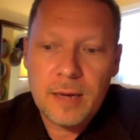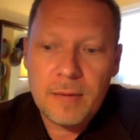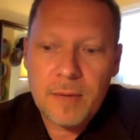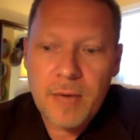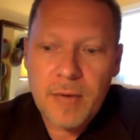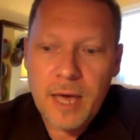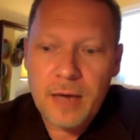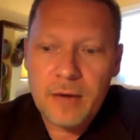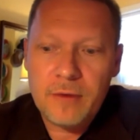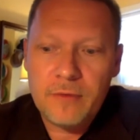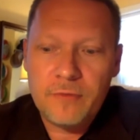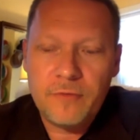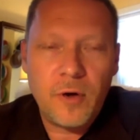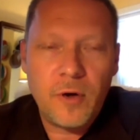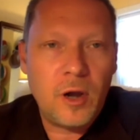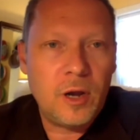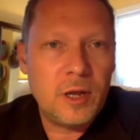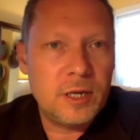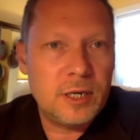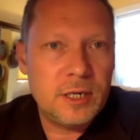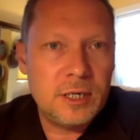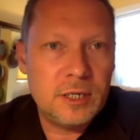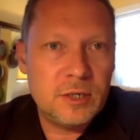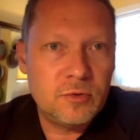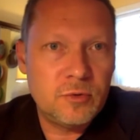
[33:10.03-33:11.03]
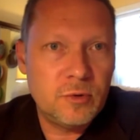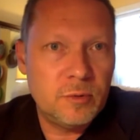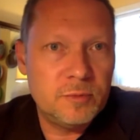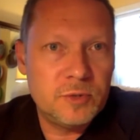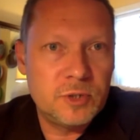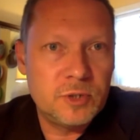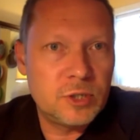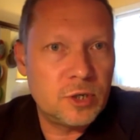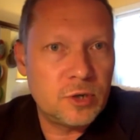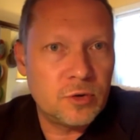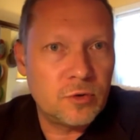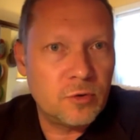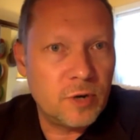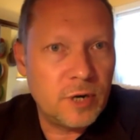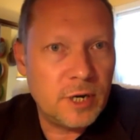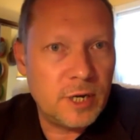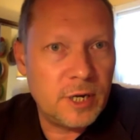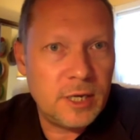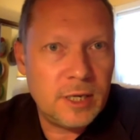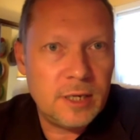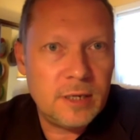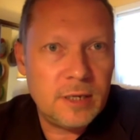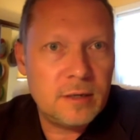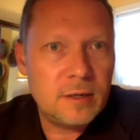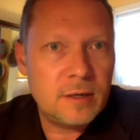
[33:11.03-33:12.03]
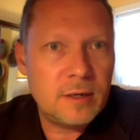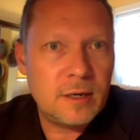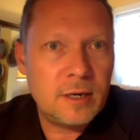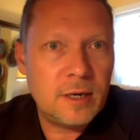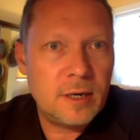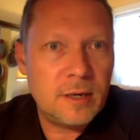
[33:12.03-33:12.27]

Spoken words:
had fallen into obscurity,